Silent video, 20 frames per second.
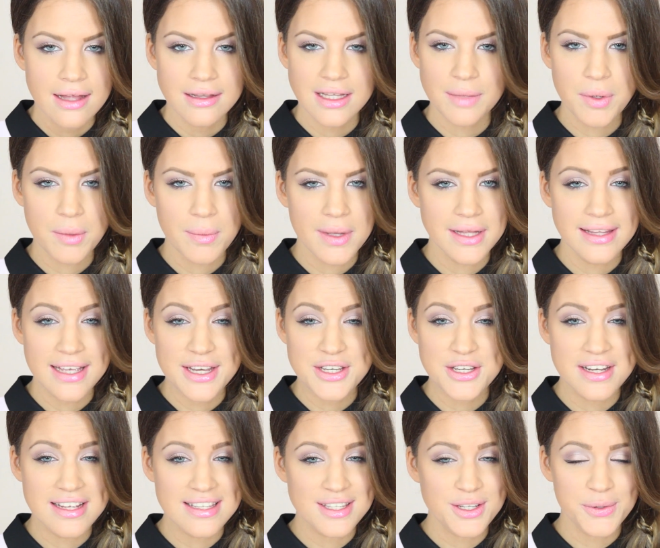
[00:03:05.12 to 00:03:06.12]
The
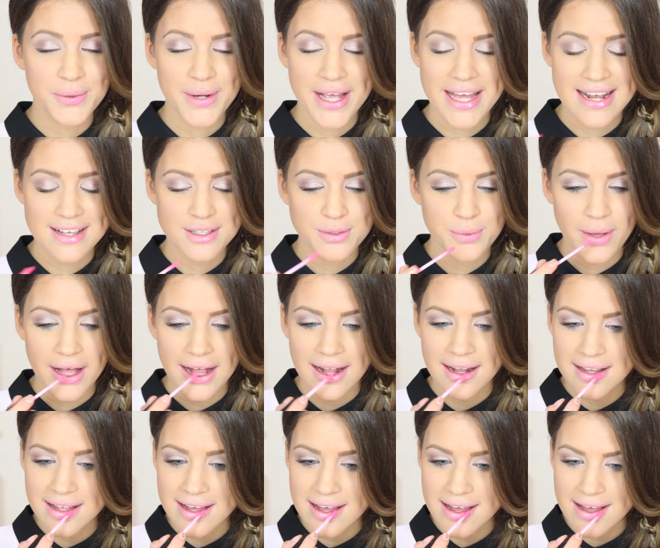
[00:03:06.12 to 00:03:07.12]
pigmentation is great as
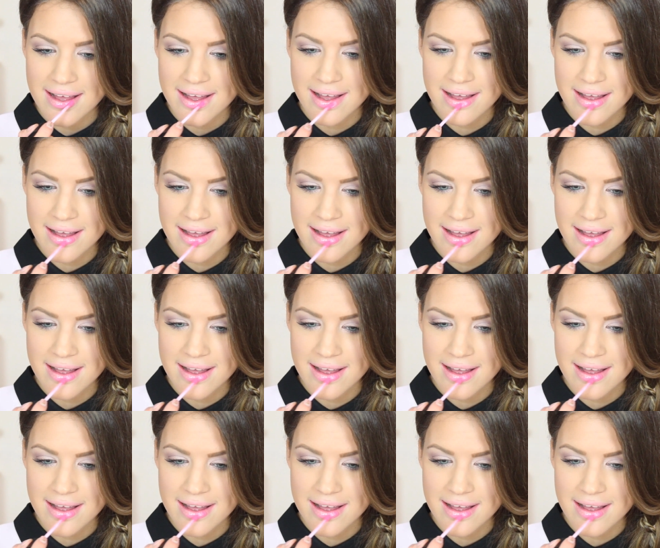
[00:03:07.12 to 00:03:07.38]
well.